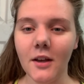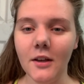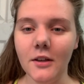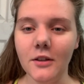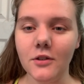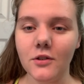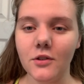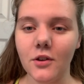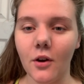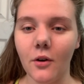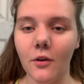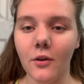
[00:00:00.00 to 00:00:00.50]

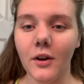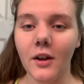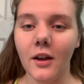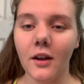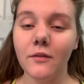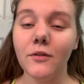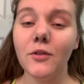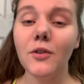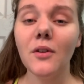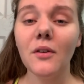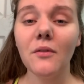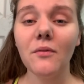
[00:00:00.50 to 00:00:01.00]
So
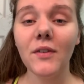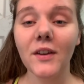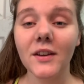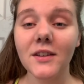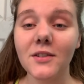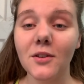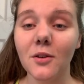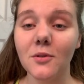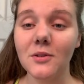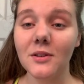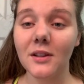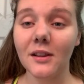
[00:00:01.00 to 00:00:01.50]
if you can fix
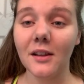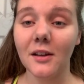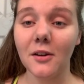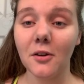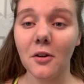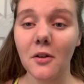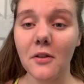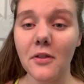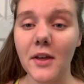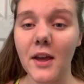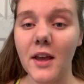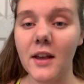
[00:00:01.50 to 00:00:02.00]
those
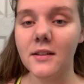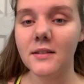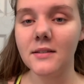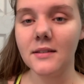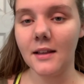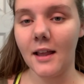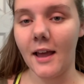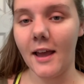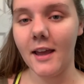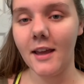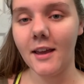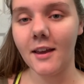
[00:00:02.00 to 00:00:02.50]
little things,
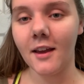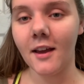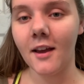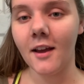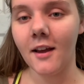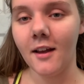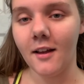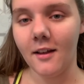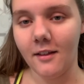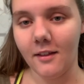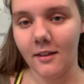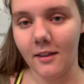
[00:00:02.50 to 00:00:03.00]
like
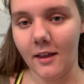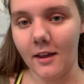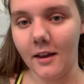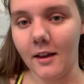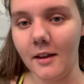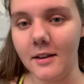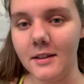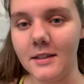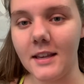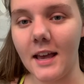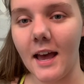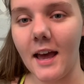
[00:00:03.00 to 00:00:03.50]

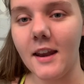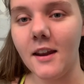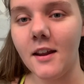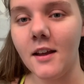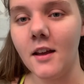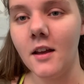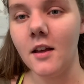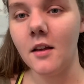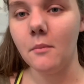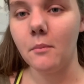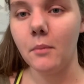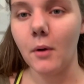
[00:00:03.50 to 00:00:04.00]
I said,
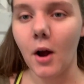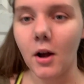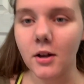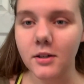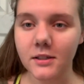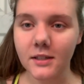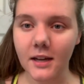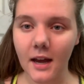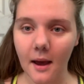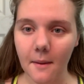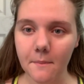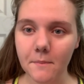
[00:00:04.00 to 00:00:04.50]
bra
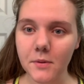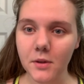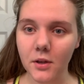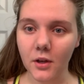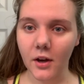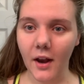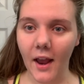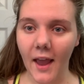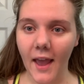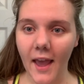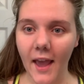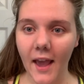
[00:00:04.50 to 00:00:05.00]
strap, your
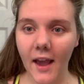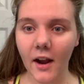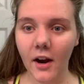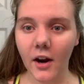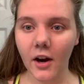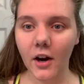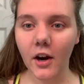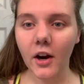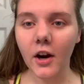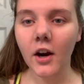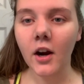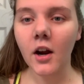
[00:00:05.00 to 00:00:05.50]

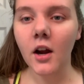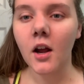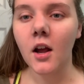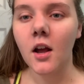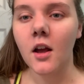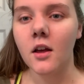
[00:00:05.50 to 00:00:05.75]
hair,